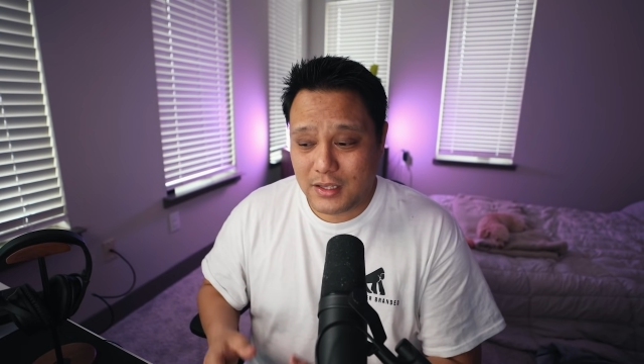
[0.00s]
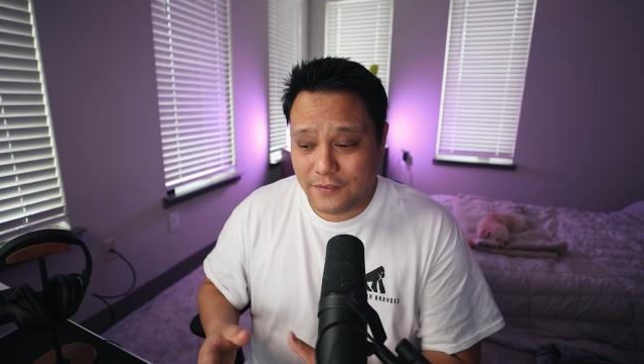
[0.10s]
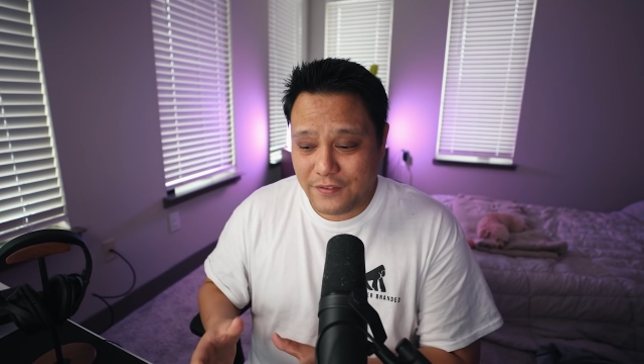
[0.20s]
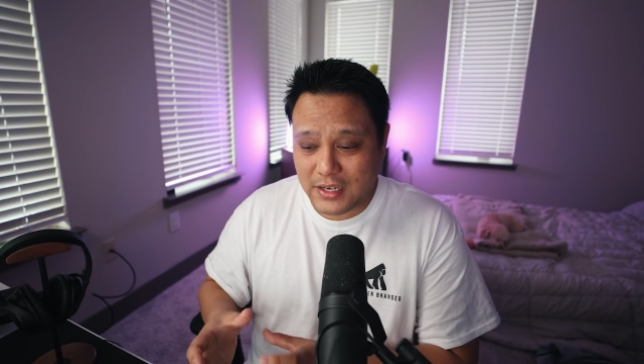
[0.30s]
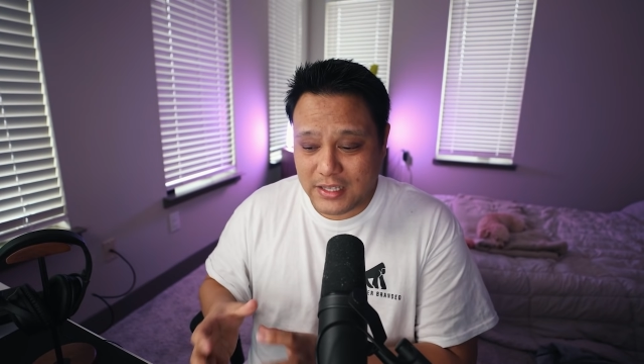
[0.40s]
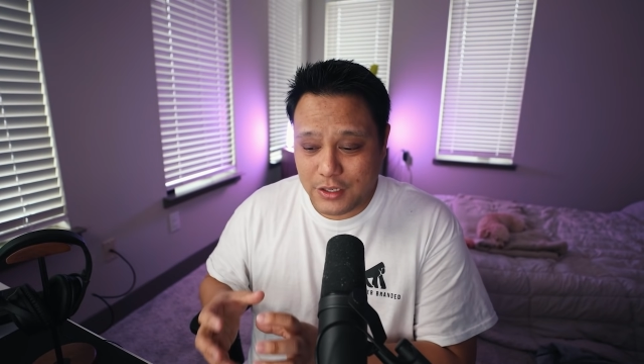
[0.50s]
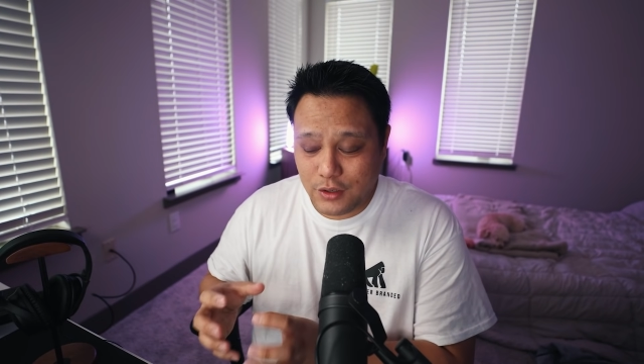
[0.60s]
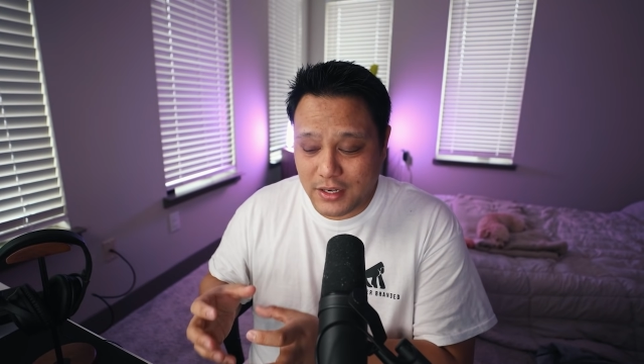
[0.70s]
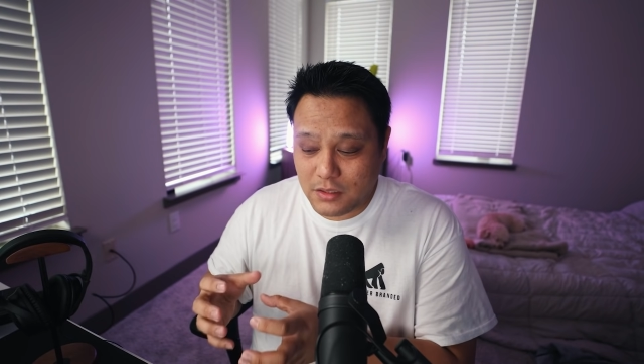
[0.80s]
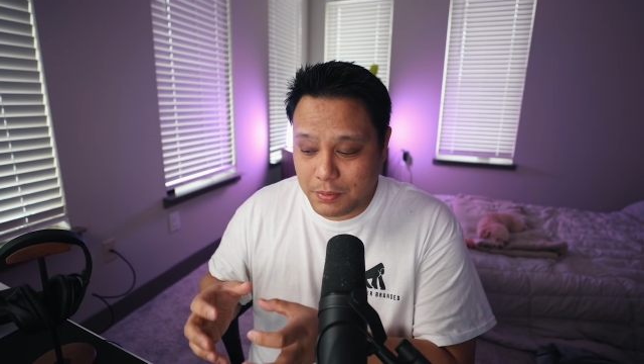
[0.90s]
The fact that
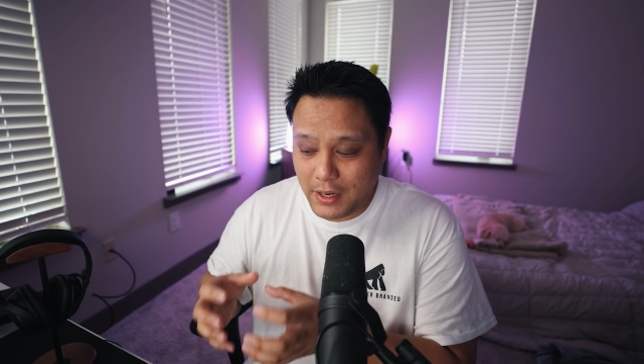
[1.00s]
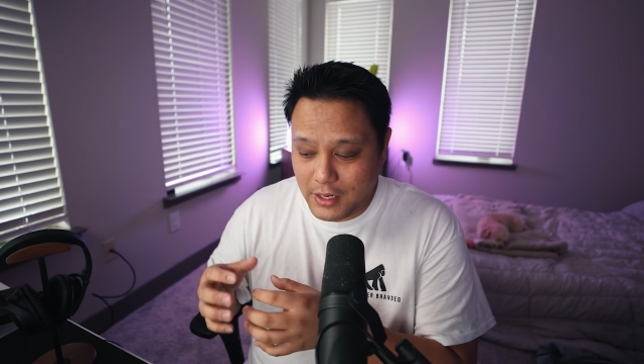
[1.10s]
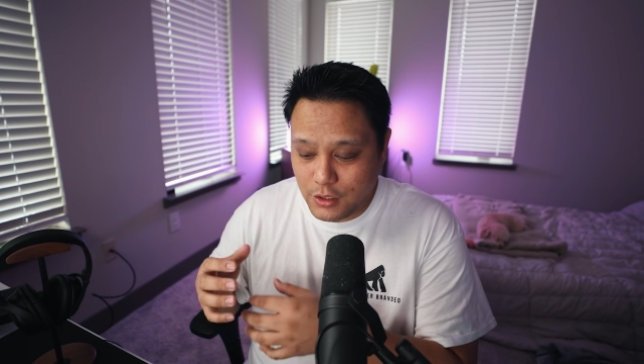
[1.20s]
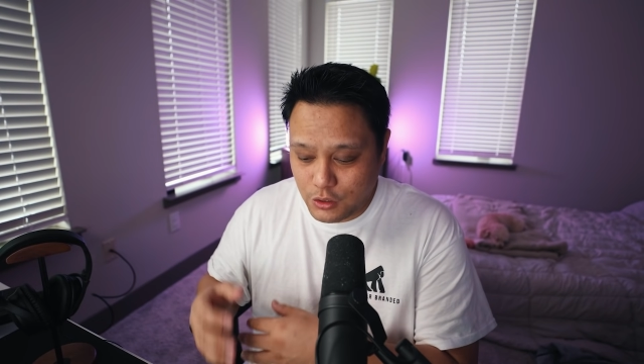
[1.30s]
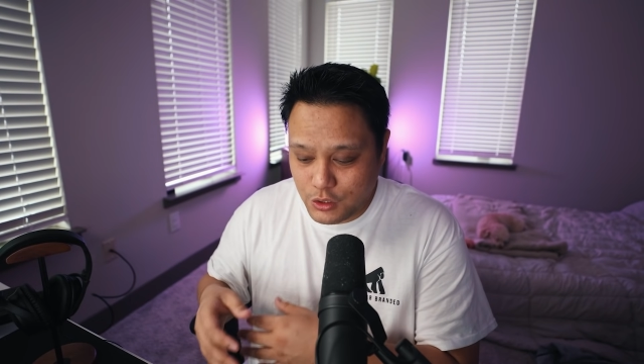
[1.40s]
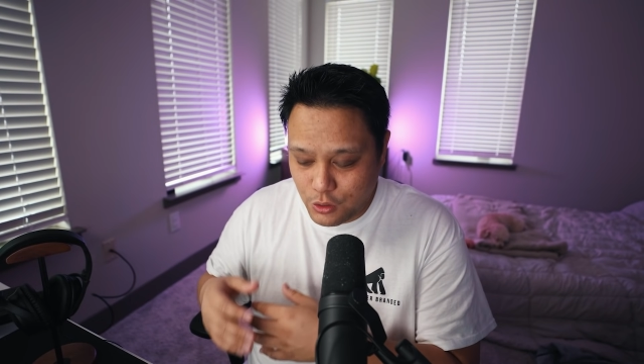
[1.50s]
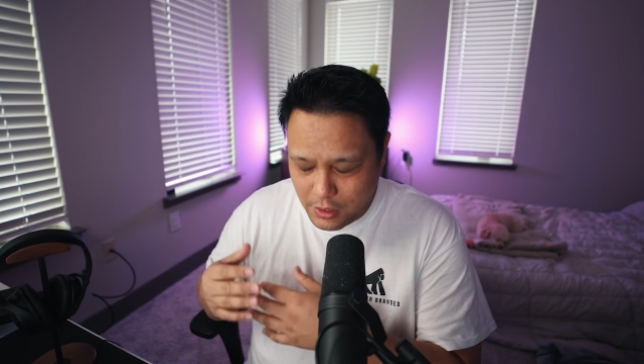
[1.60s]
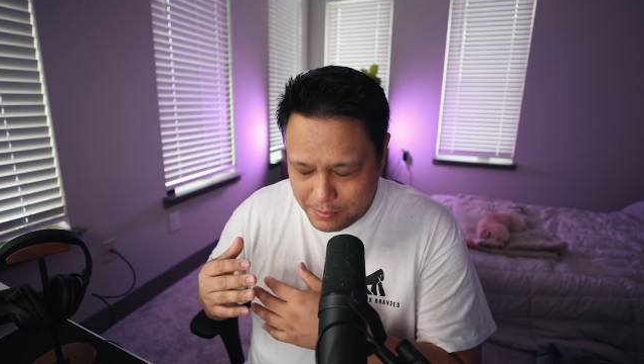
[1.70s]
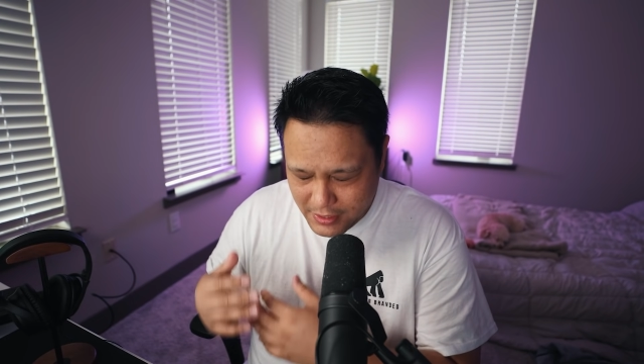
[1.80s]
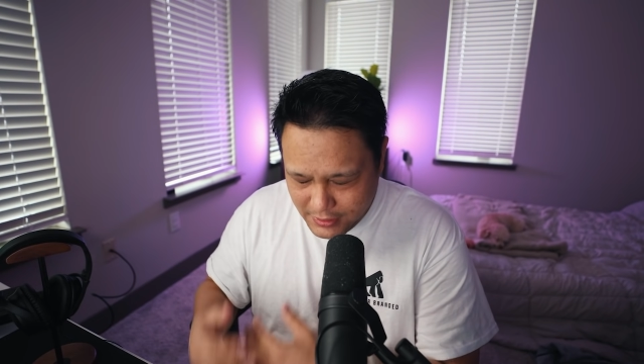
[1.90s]
you're explaining your
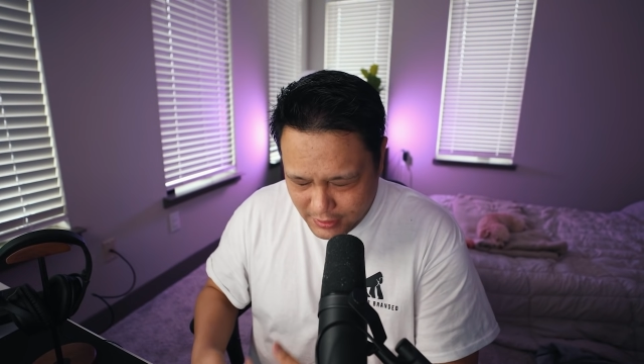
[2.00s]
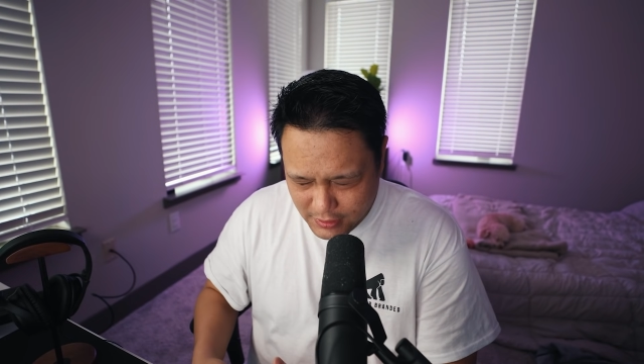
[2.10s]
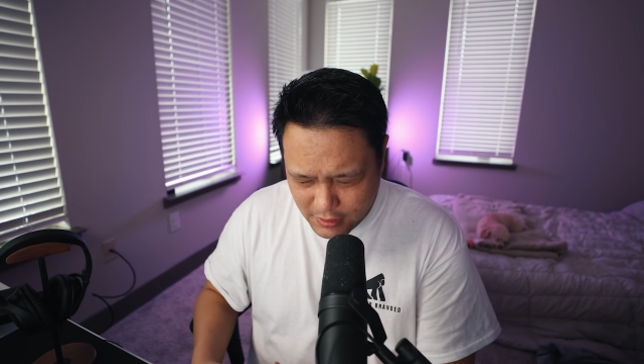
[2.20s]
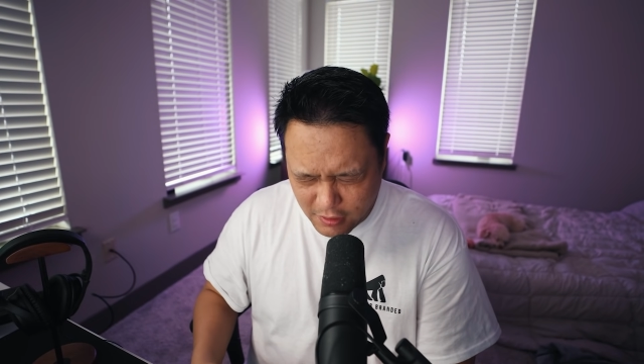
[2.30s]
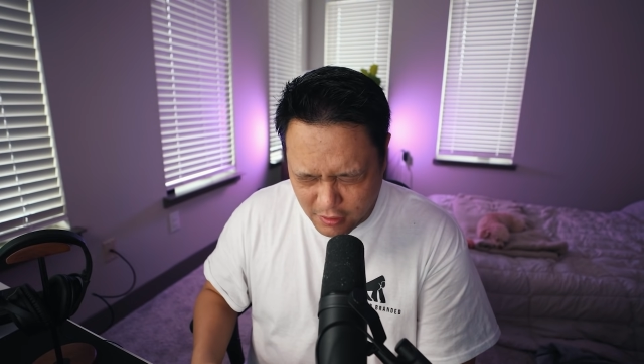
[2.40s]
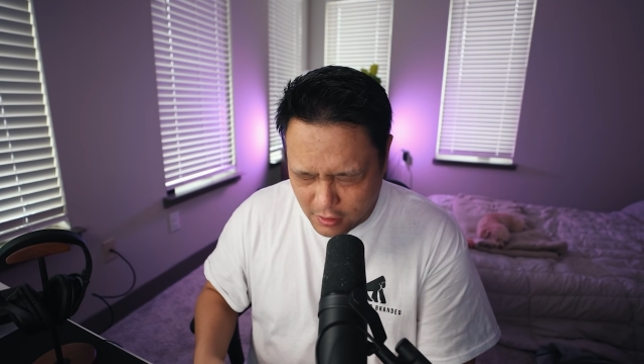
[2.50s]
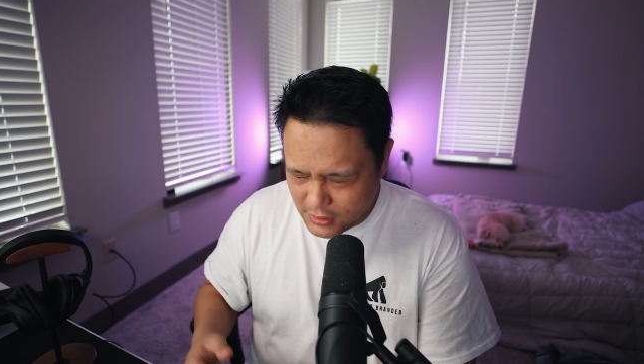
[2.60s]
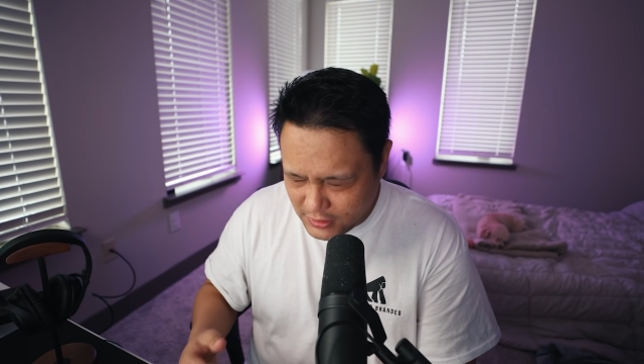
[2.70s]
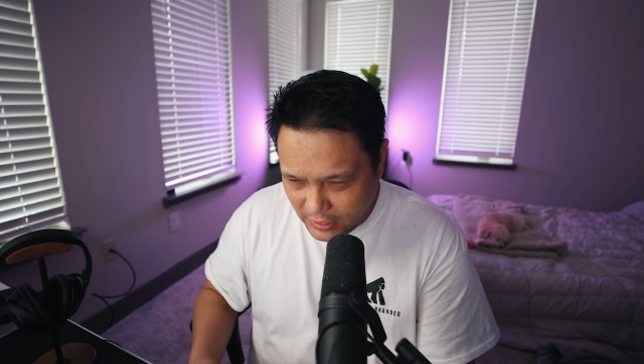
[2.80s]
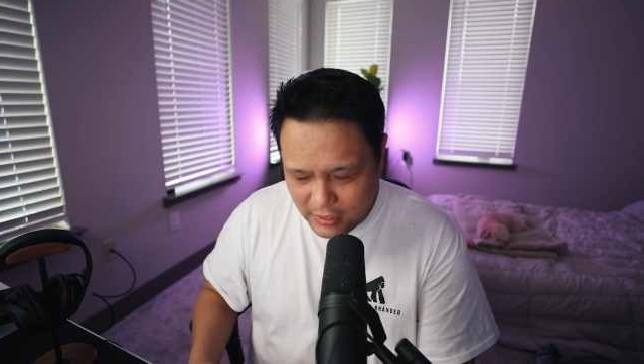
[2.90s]
journey by detail
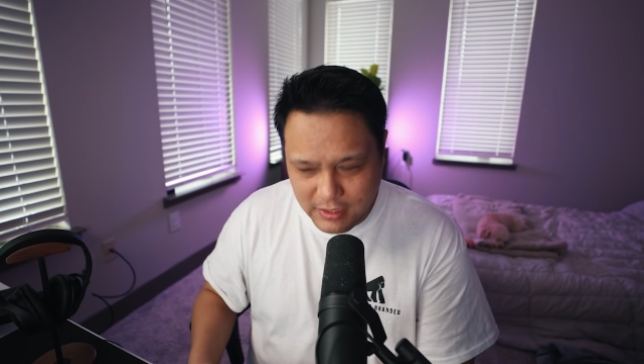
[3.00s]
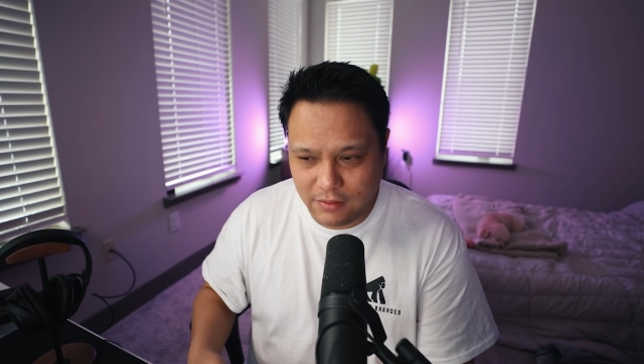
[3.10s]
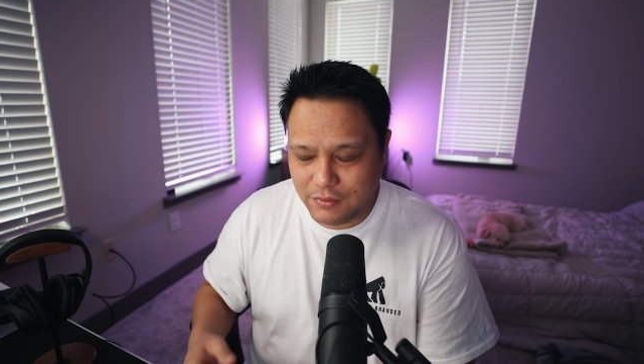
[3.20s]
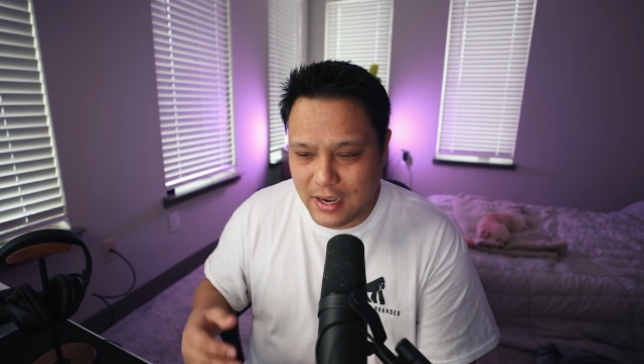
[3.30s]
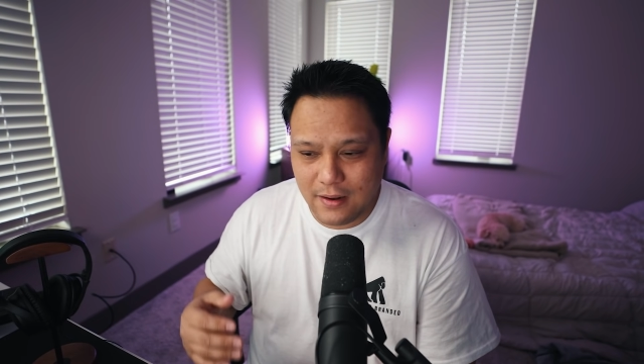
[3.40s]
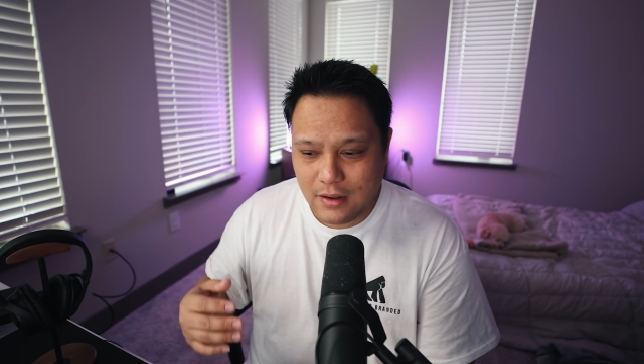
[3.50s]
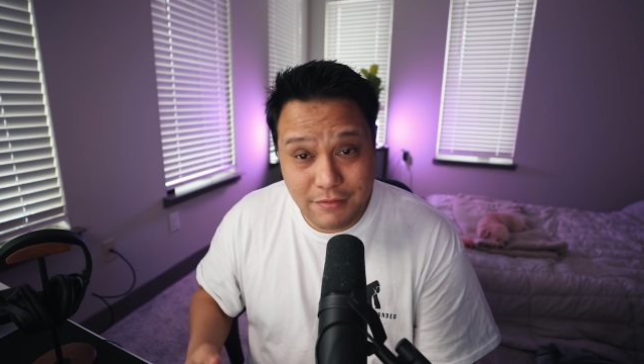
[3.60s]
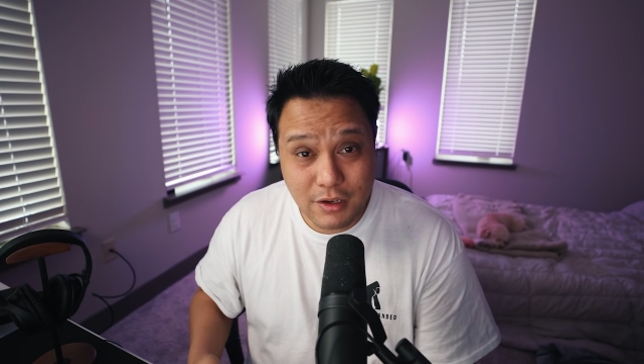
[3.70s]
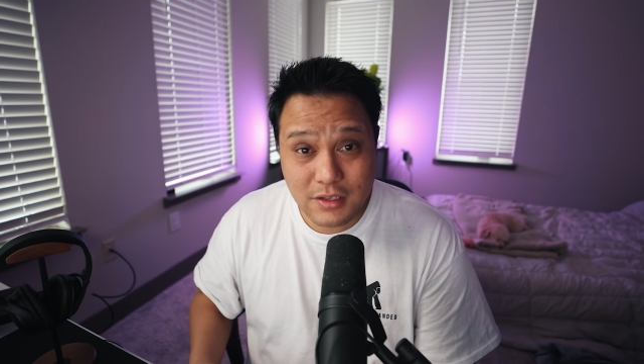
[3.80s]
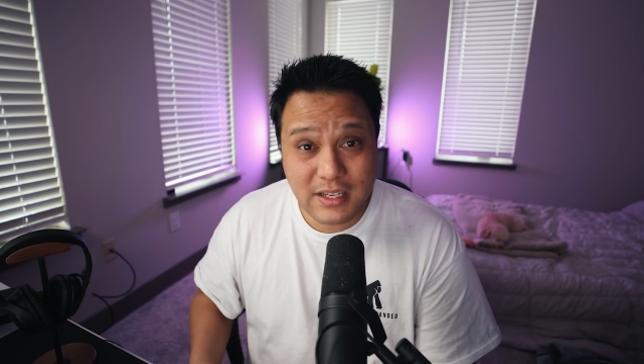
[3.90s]
on a daily, if not
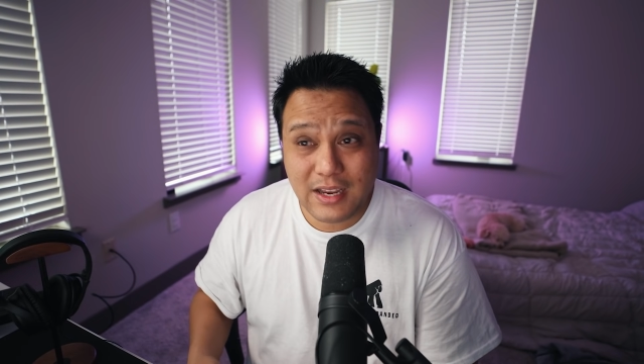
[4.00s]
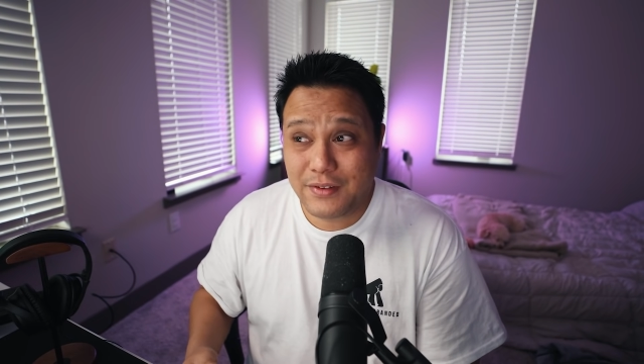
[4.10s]
every other day,